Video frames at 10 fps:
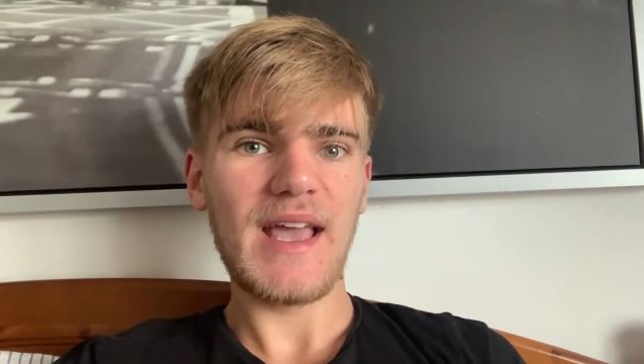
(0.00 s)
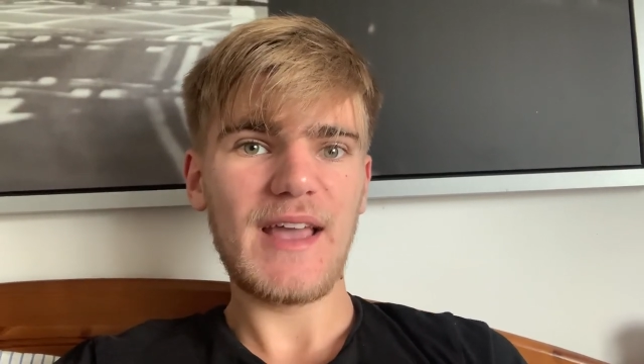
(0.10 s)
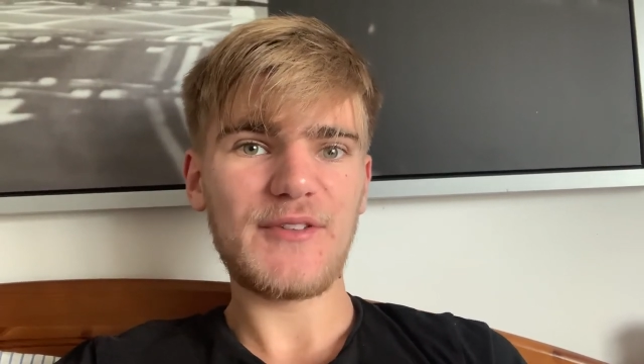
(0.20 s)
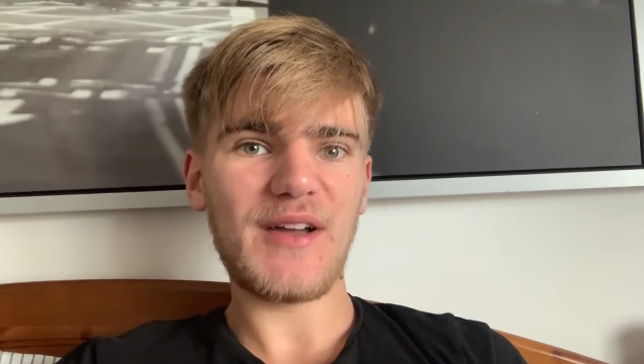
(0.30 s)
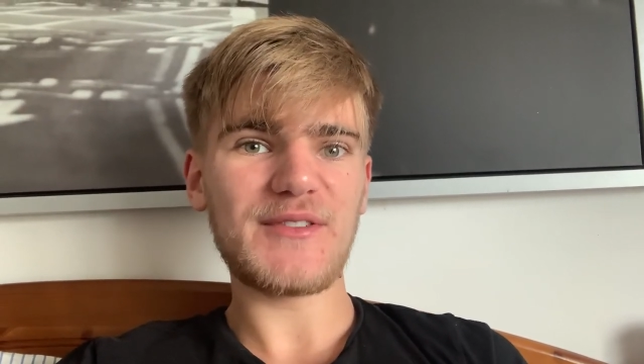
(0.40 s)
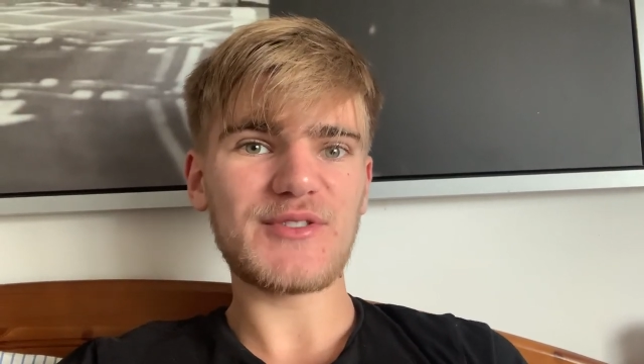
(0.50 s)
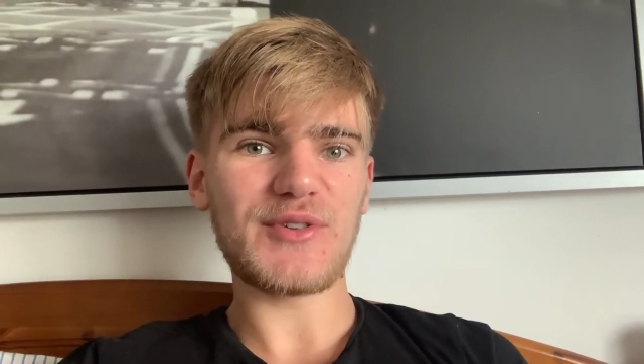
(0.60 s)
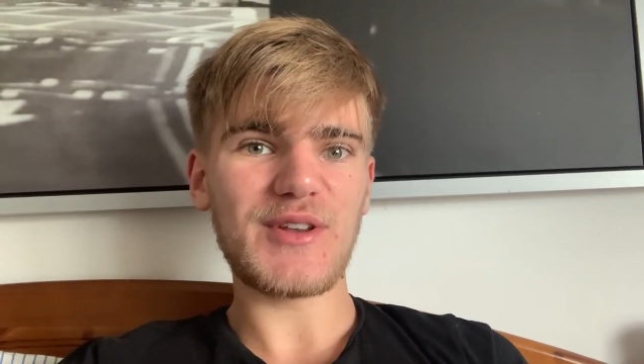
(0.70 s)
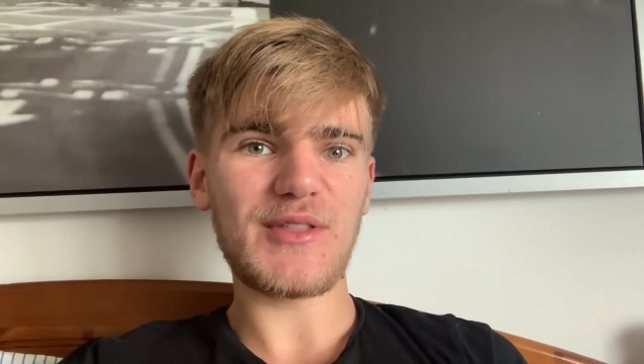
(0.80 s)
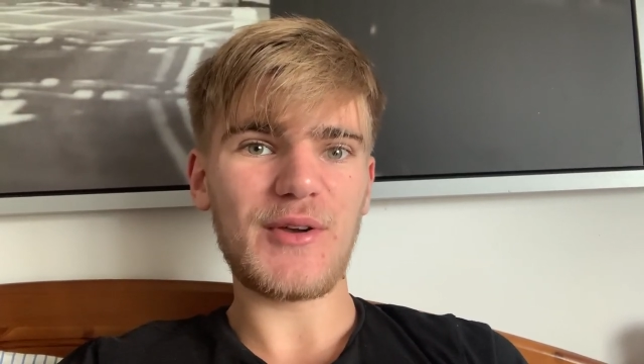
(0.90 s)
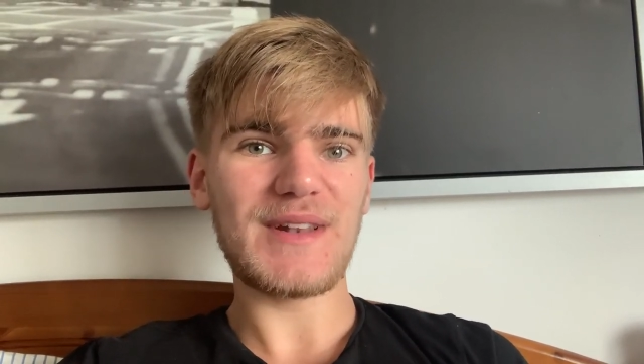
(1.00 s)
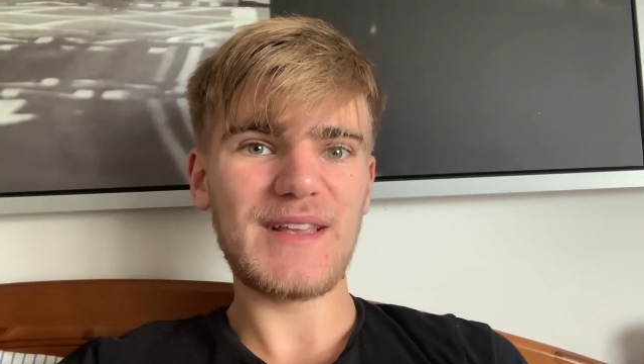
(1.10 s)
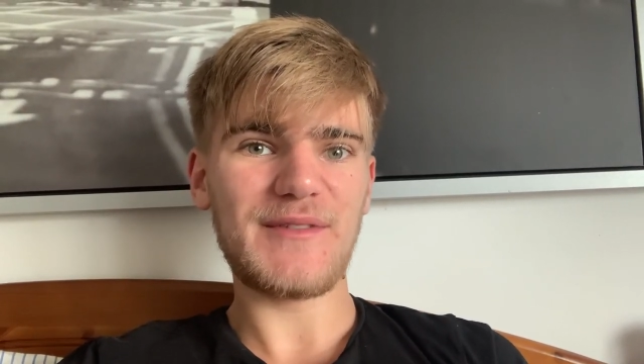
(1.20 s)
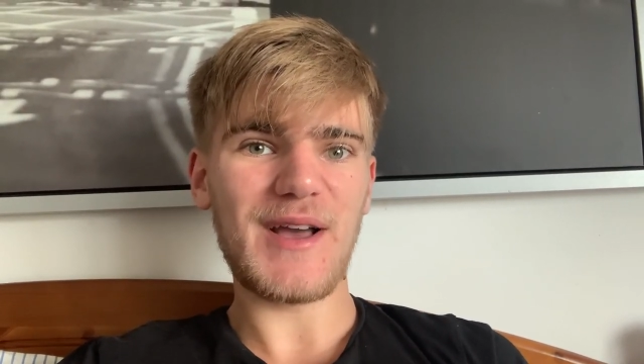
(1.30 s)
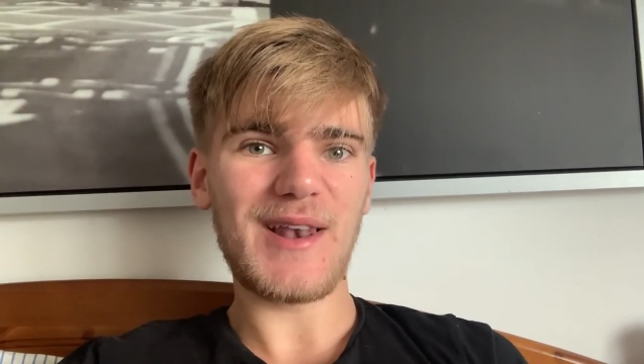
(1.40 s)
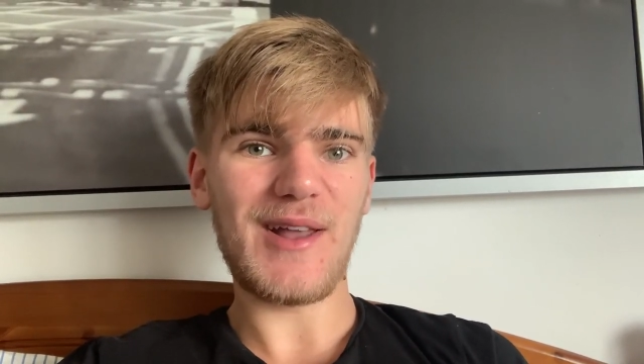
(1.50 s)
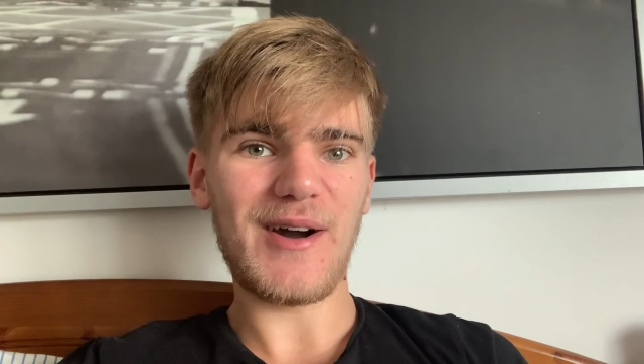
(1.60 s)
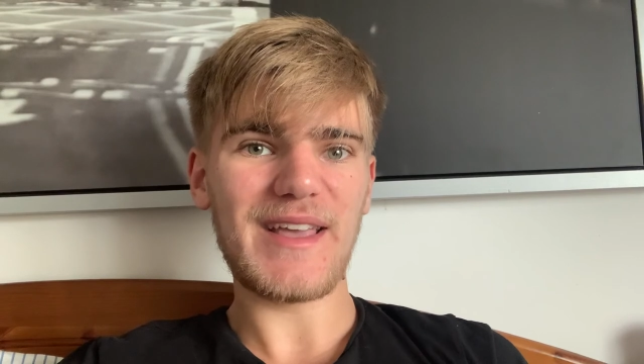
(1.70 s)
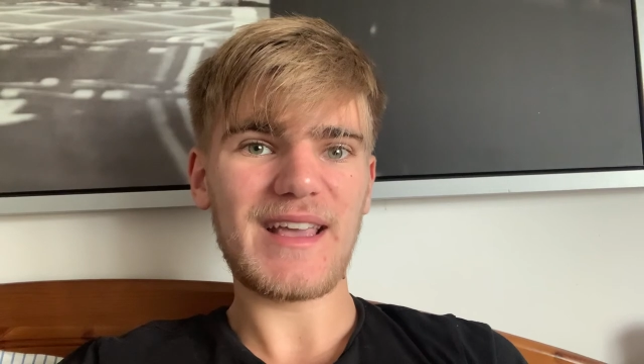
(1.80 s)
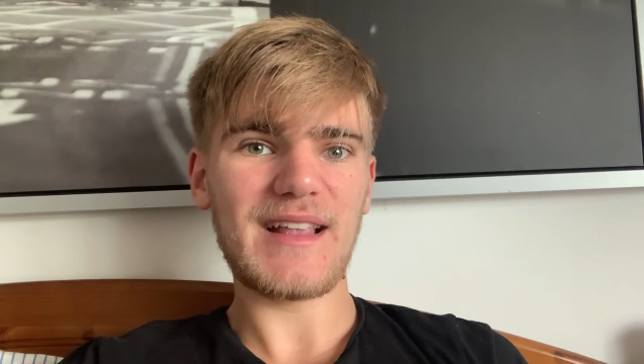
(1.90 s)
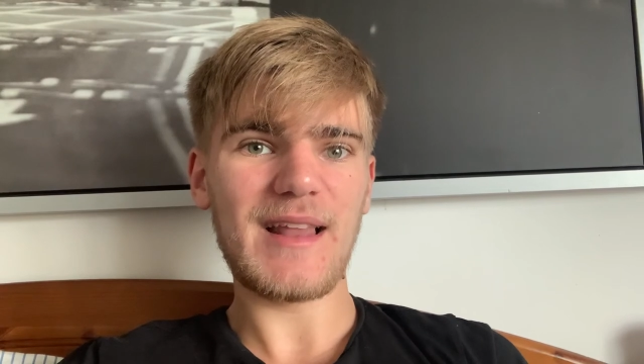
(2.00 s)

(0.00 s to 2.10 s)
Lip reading: If you have enjoyed it though, leave it a like.